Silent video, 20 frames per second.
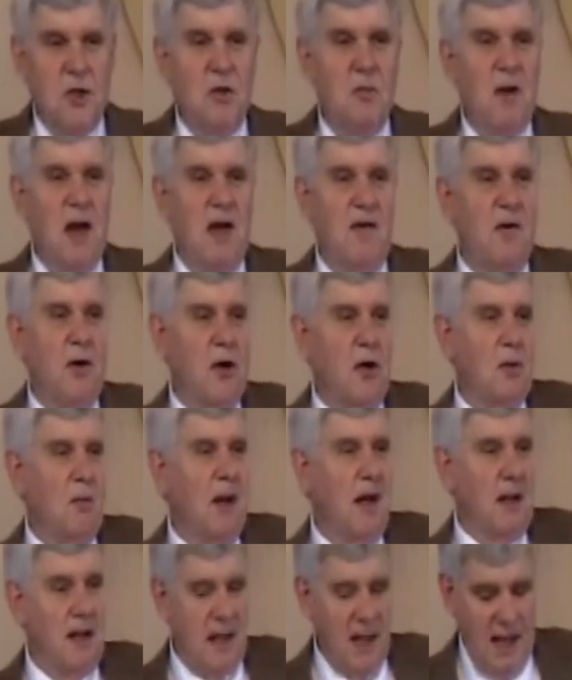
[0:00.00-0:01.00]
You may have heard
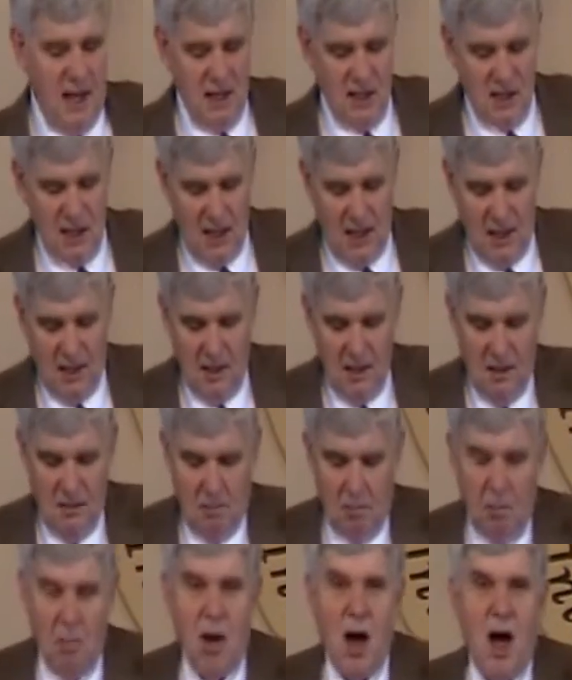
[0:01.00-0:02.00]
about days
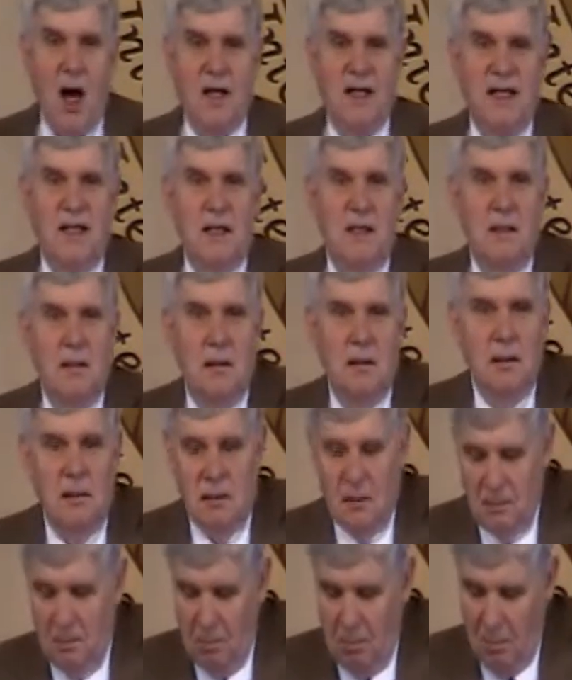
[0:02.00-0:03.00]
like Maundy,
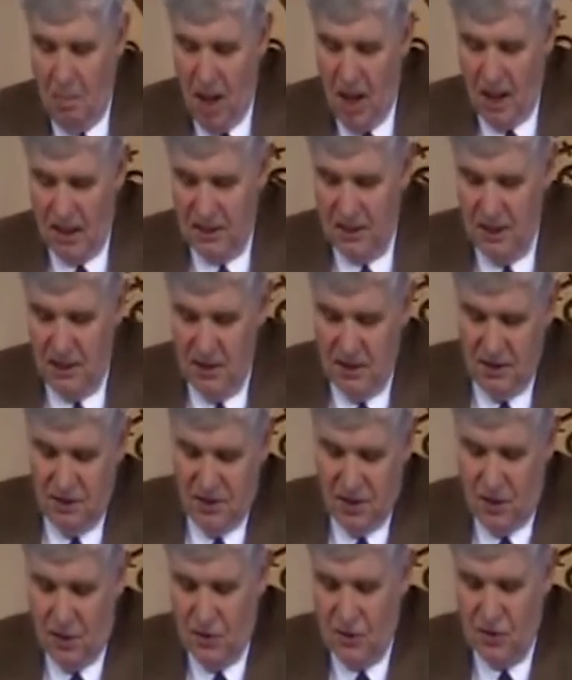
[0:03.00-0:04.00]
Maundy
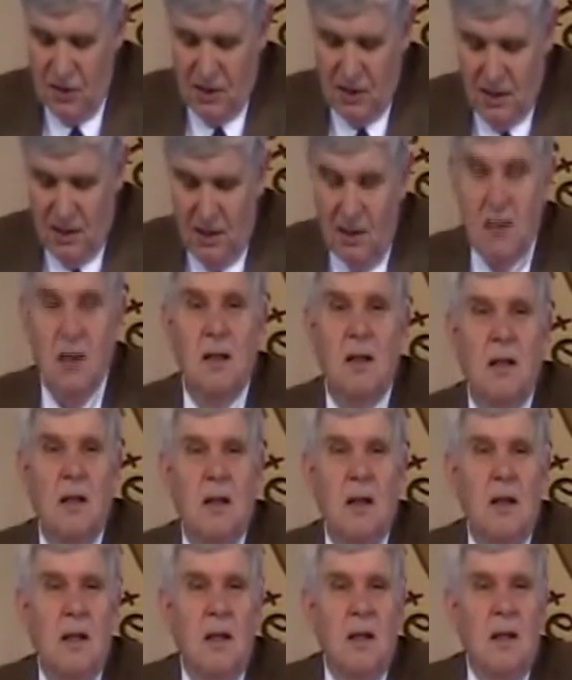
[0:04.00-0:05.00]
Thursday,
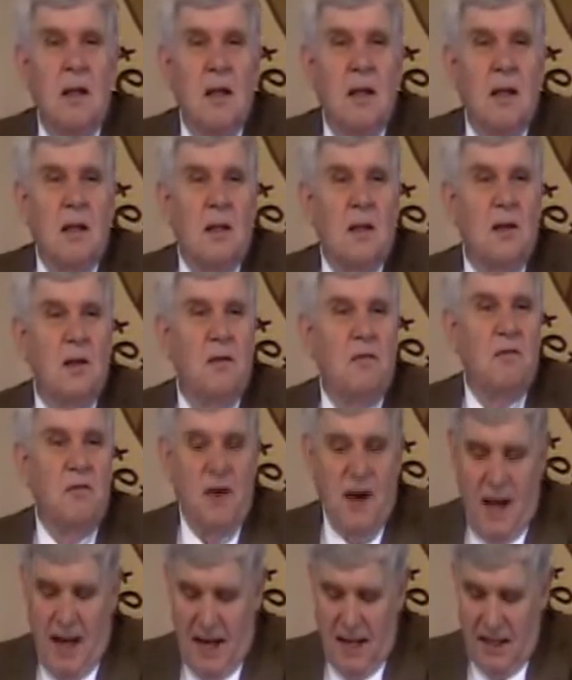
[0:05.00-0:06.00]
Good
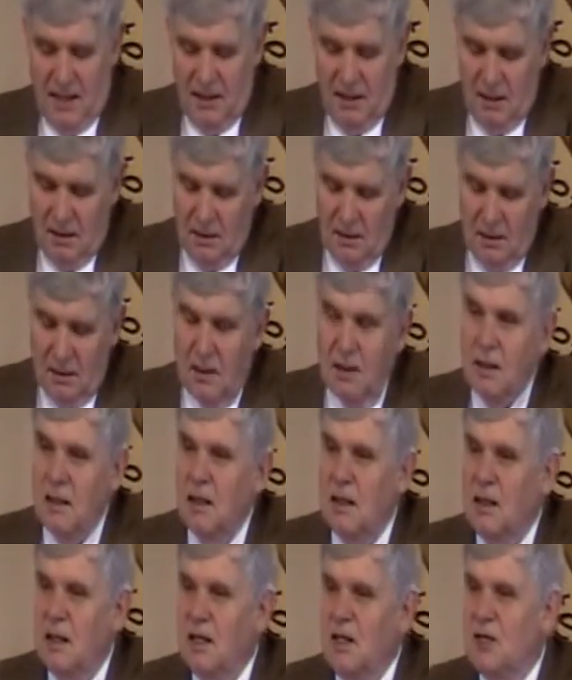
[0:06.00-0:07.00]
Friday,
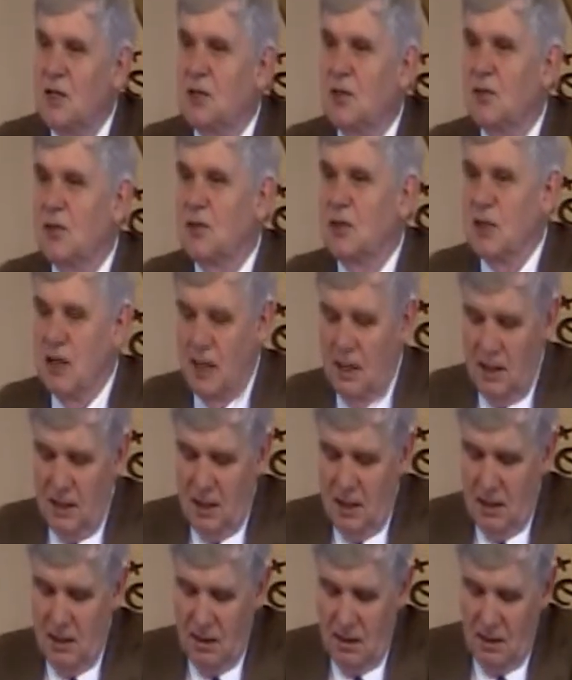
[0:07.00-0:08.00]
Easter
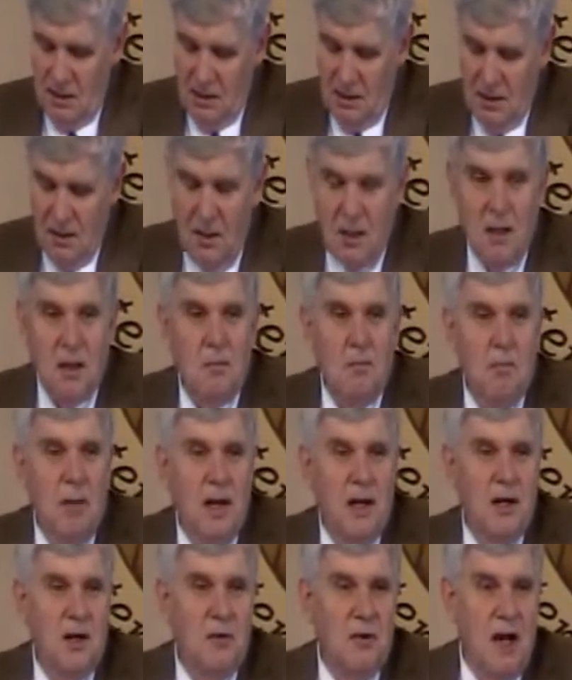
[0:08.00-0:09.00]
Sunday,
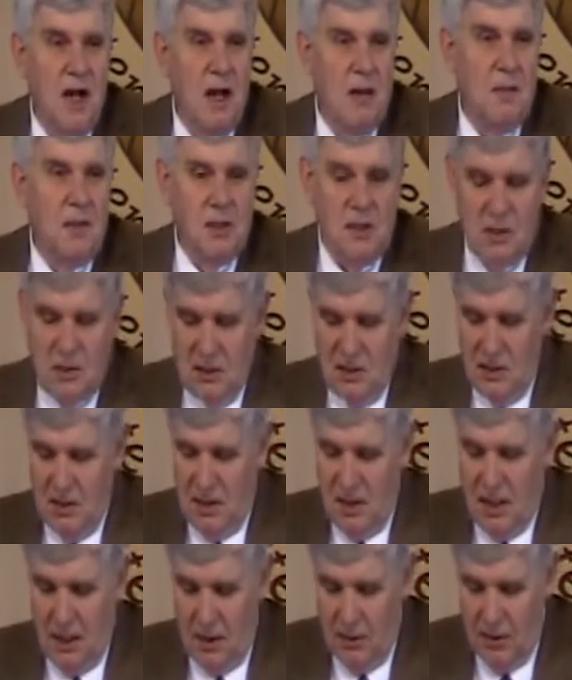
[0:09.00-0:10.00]
bunny rabbits,
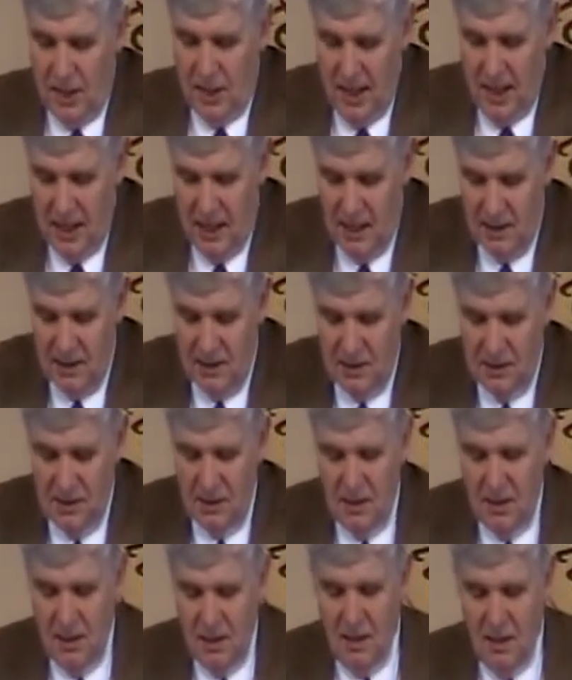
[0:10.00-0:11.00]
colored eggs.
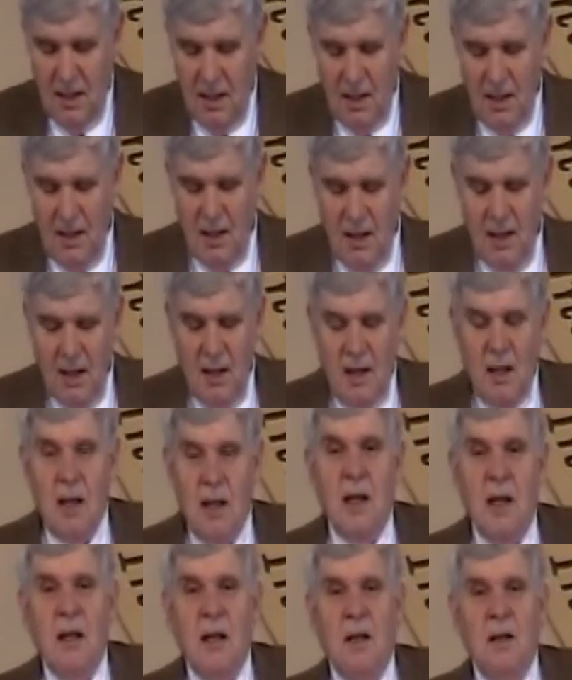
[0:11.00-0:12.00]

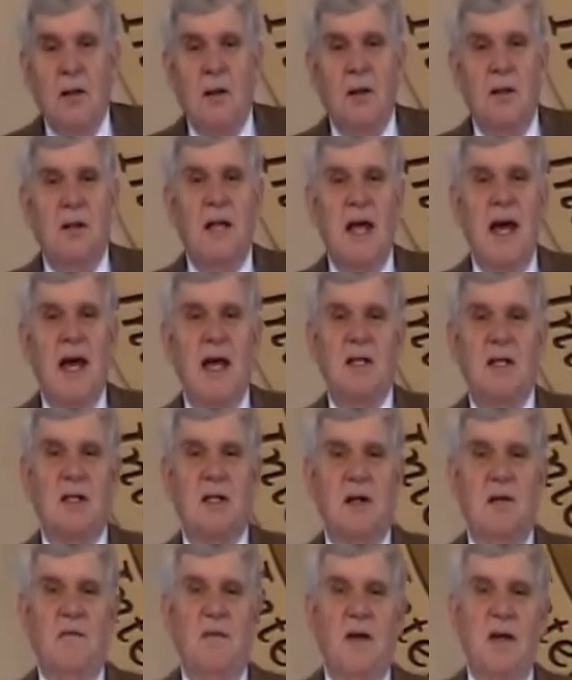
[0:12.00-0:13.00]
You know, days
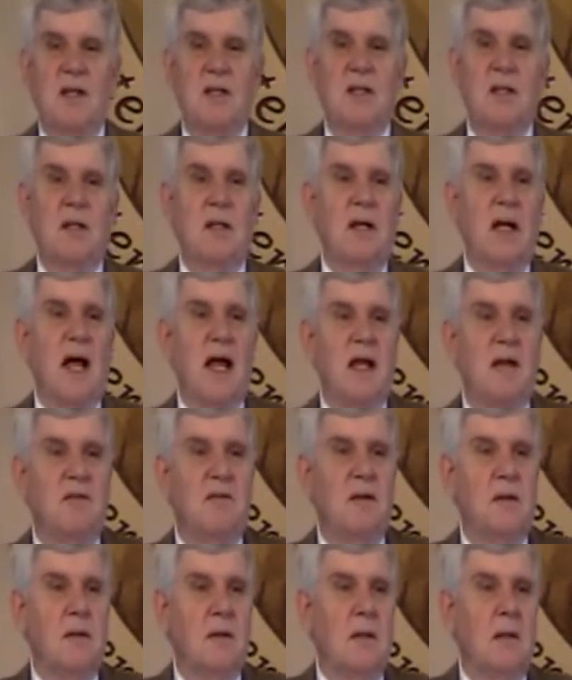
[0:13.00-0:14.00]
and events that are not
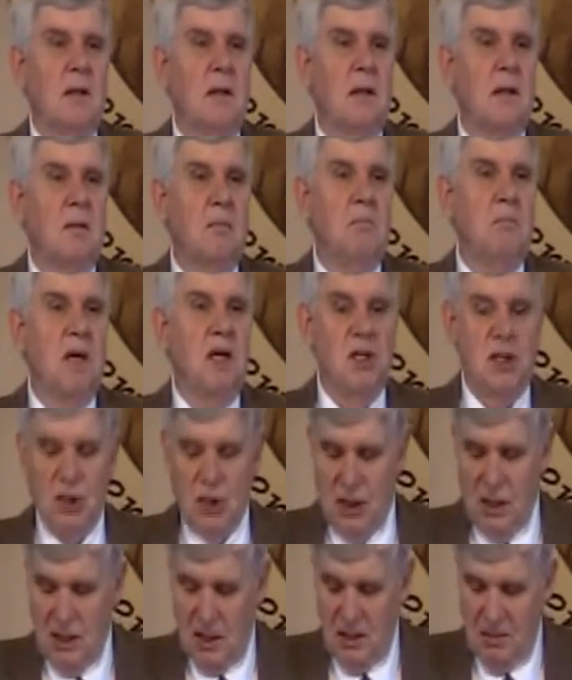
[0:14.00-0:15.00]
even
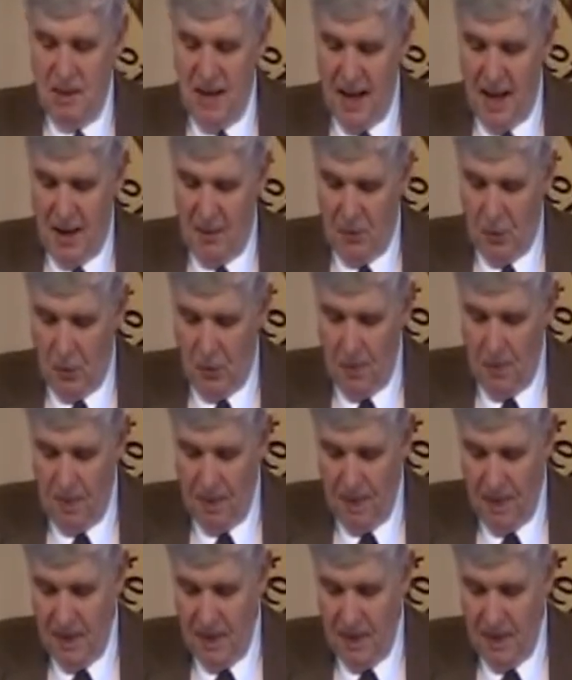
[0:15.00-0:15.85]
mentioned in the Bible.